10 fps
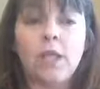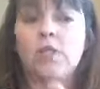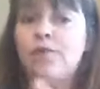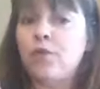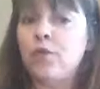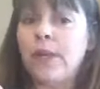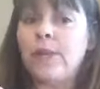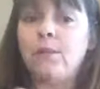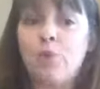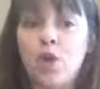So if you
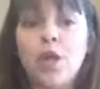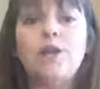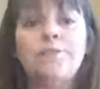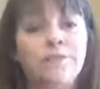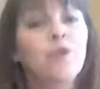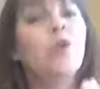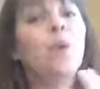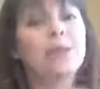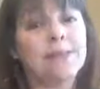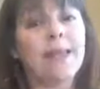read the book, you're
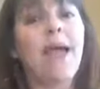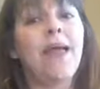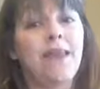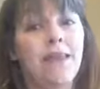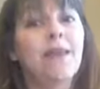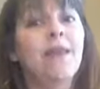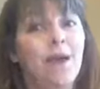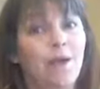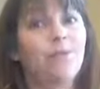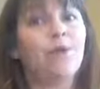going to get
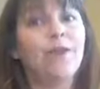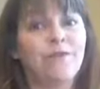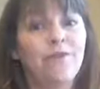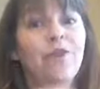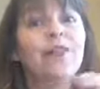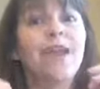a pretty full